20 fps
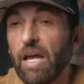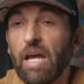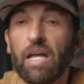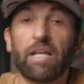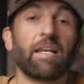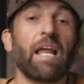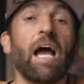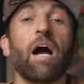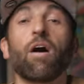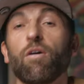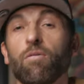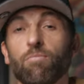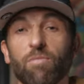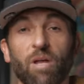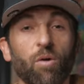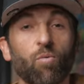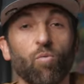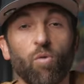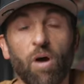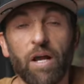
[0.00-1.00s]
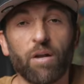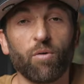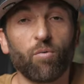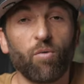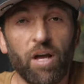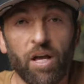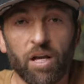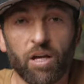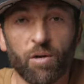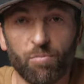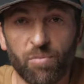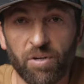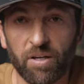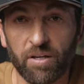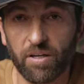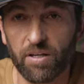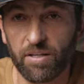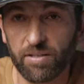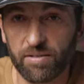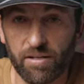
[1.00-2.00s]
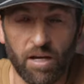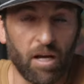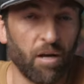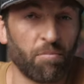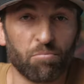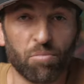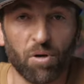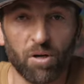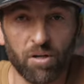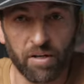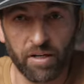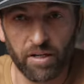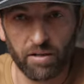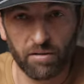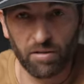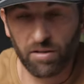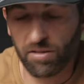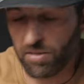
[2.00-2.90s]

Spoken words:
and now I'm like wide awake because I'm burning.